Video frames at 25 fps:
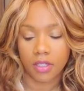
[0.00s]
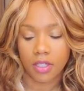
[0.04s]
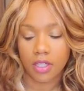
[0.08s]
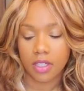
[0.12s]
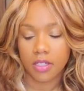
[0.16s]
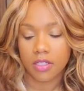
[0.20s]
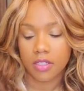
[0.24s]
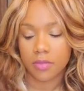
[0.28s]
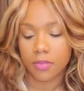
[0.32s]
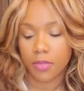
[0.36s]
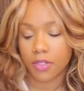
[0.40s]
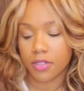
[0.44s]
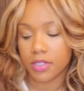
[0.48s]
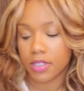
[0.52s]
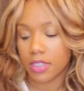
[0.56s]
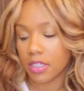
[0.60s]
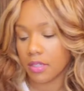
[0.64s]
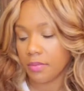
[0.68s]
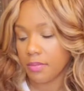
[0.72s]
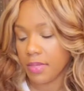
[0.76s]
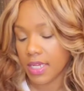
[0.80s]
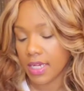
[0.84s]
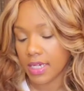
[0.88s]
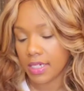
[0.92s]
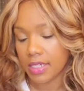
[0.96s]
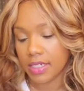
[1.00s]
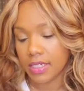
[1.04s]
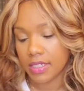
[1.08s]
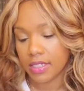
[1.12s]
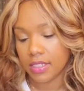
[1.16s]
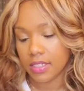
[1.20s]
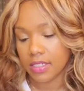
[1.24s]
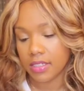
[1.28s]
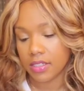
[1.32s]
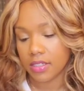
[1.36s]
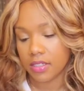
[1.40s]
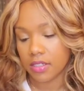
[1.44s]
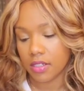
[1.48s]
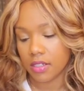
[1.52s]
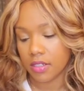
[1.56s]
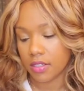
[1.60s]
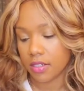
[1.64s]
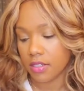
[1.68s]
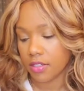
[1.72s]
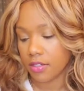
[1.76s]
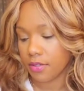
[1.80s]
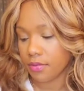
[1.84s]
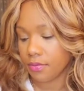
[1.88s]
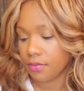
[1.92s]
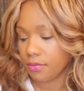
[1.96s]
This person could be at a distance
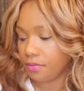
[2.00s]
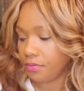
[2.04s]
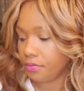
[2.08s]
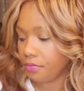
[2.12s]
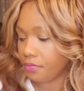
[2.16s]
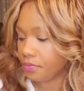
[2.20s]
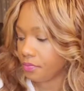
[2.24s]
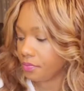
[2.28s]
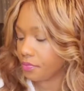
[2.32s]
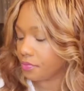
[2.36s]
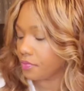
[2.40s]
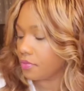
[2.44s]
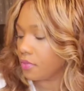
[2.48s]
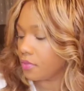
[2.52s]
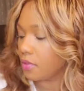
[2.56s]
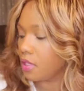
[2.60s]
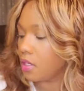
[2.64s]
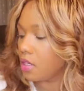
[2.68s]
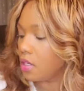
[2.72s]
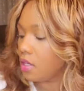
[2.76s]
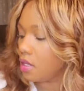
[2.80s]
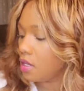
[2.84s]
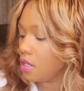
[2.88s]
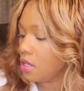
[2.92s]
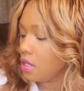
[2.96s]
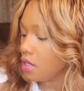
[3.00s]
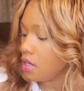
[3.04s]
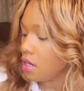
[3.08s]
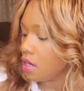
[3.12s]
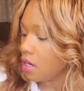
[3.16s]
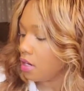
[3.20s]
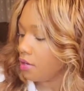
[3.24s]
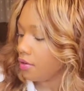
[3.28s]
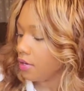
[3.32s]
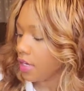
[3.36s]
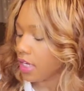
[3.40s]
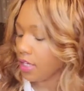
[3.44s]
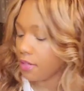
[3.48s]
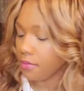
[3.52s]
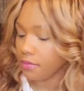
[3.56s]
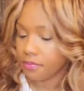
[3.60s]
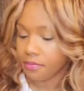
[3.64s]
also. All right.